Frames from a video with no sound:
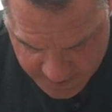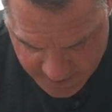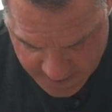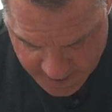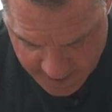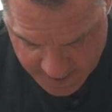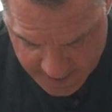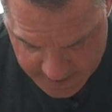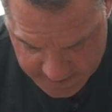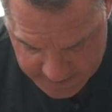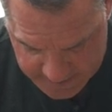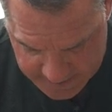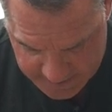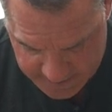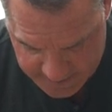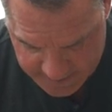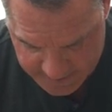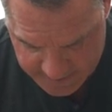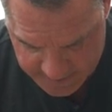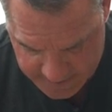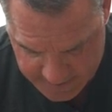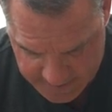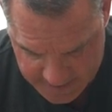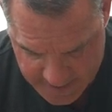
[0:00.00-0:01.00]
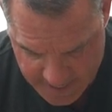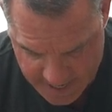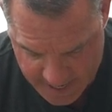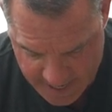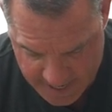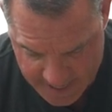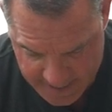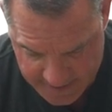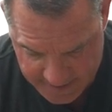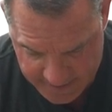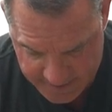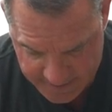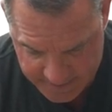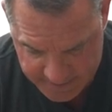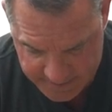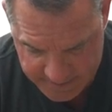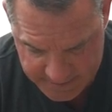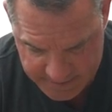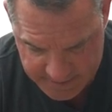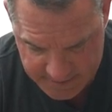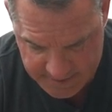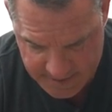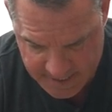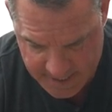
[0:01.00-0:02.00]
eight, nine,
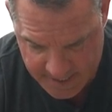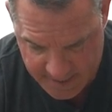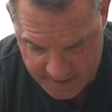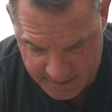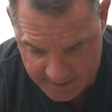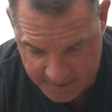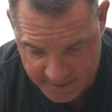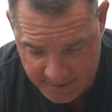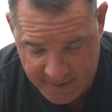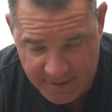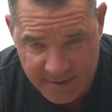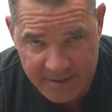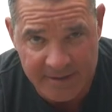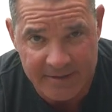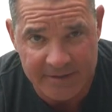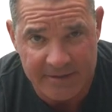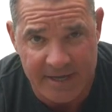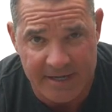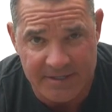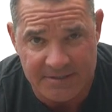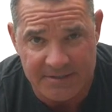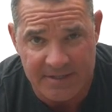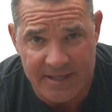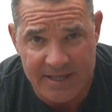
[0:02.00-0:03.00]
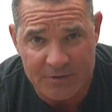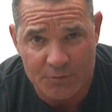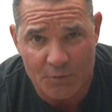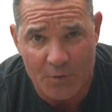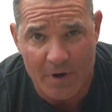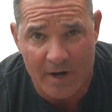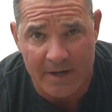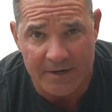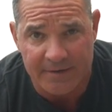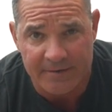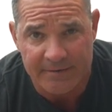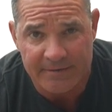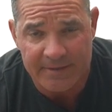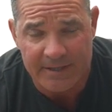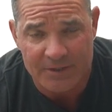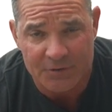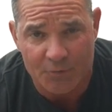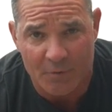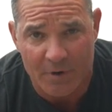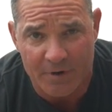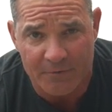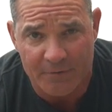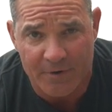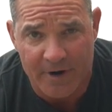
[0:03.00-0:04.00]
ten. 10. Okay, so that's one. That's
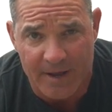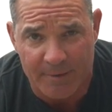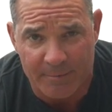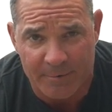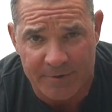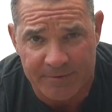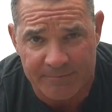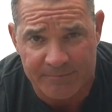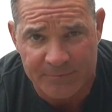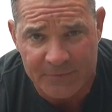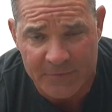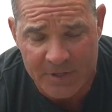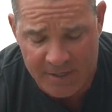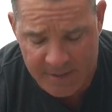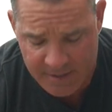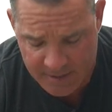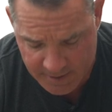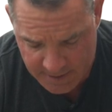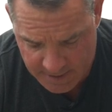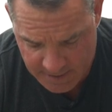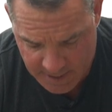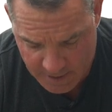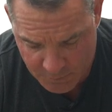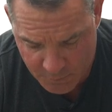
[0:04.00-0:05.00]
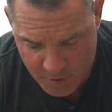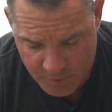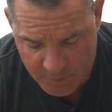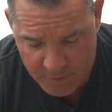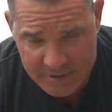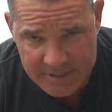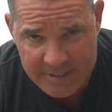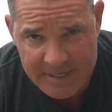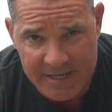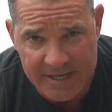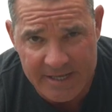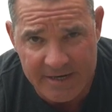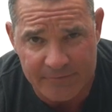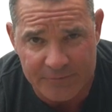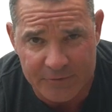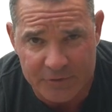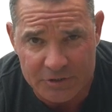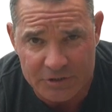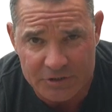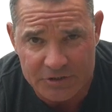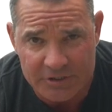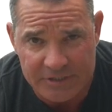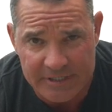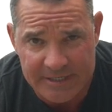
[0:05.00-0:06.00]
one rep. And what we did, if you're
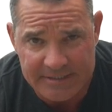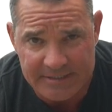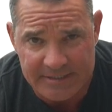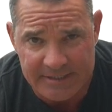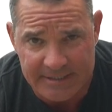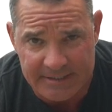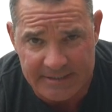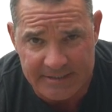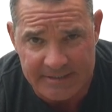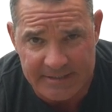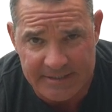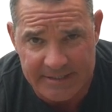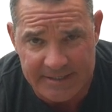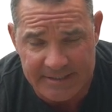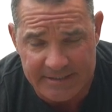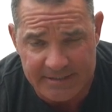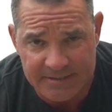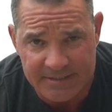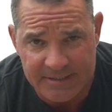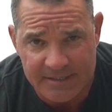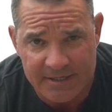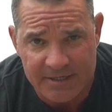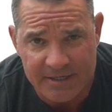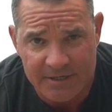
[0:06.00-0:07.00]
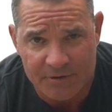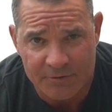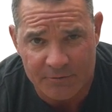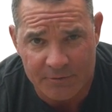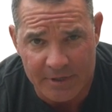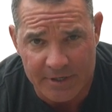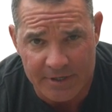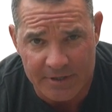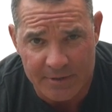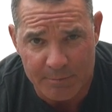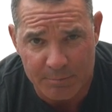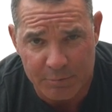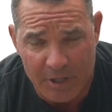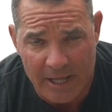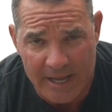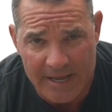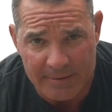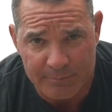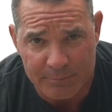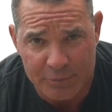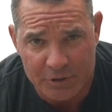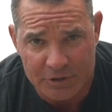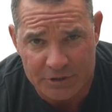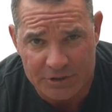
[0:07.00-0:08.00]
just listening to this, we're in the
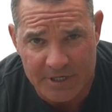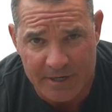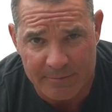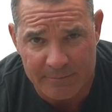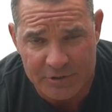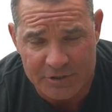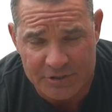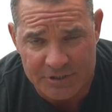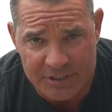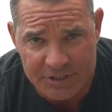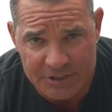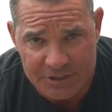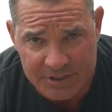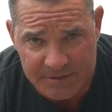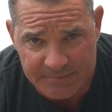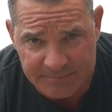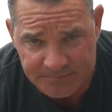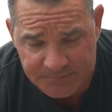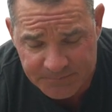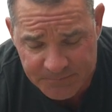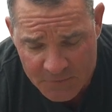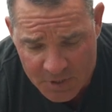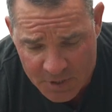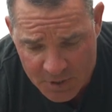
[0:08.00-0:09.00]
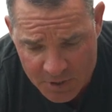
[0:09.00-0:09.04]
plank push up position.